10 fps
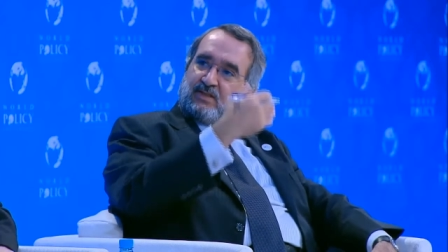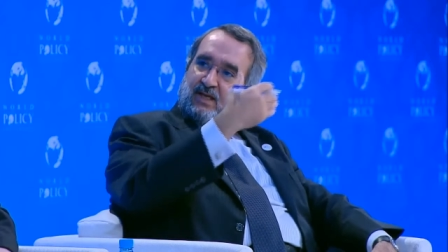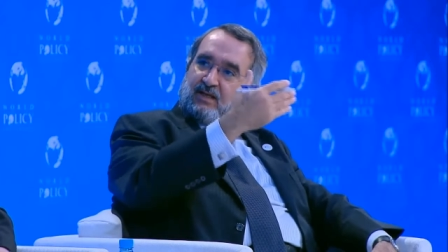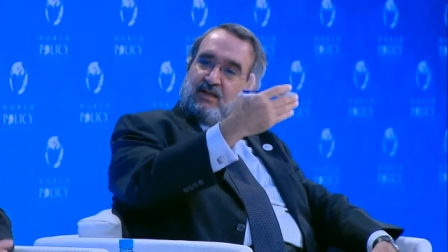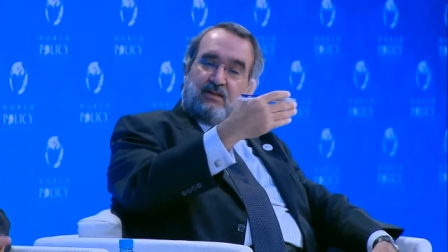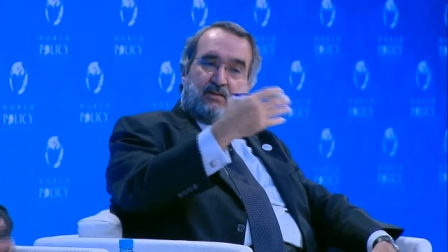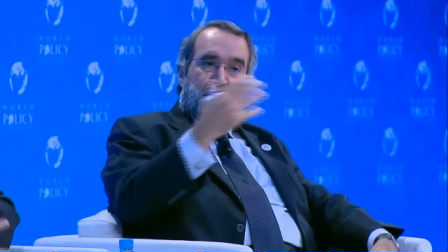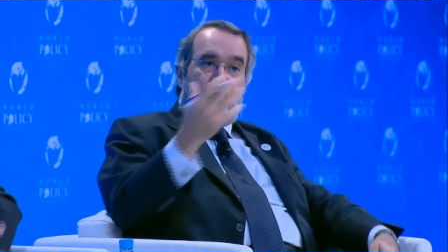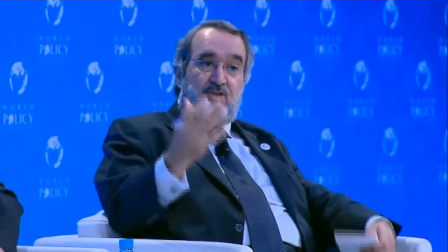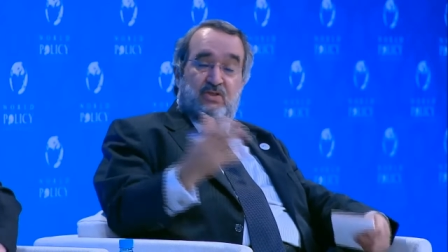Second,
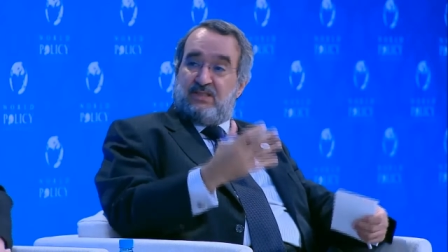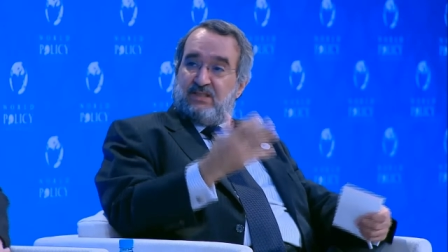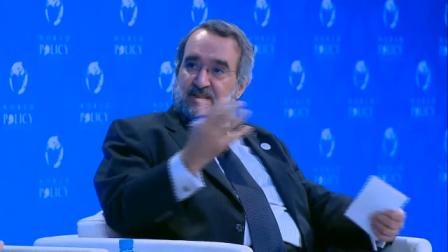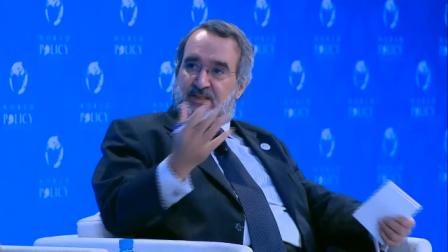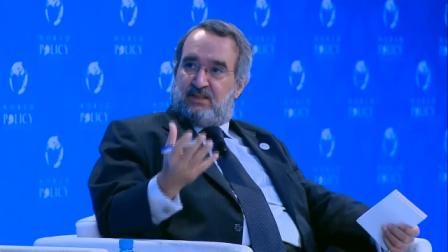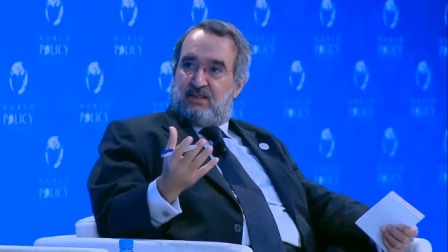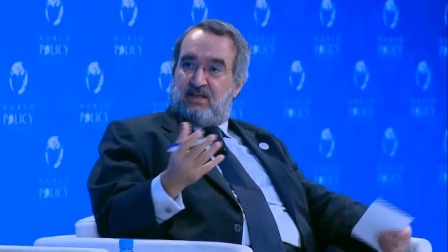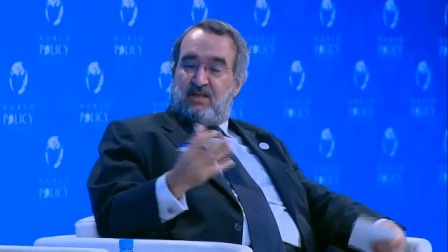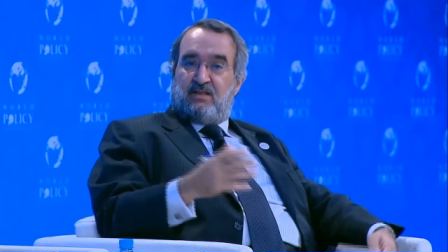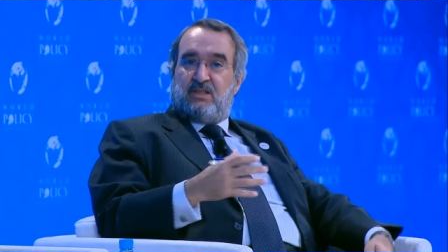through the GCC,
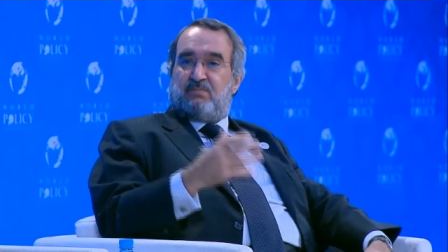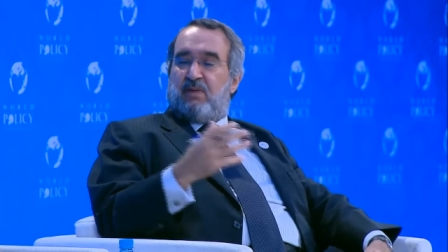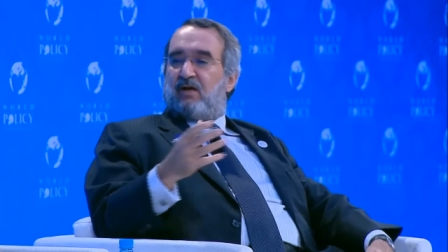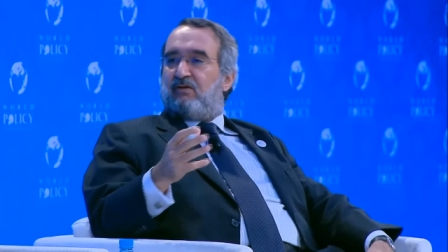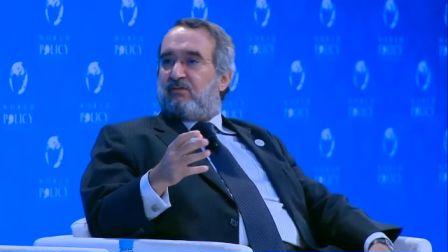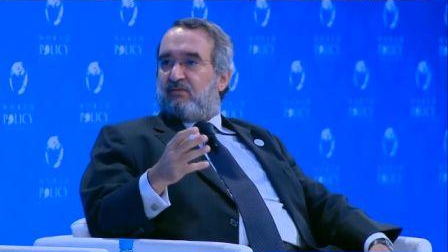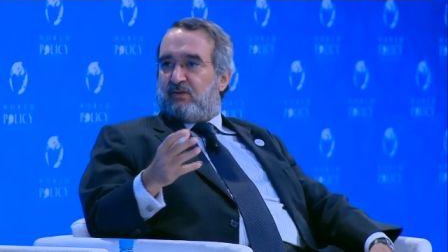despite of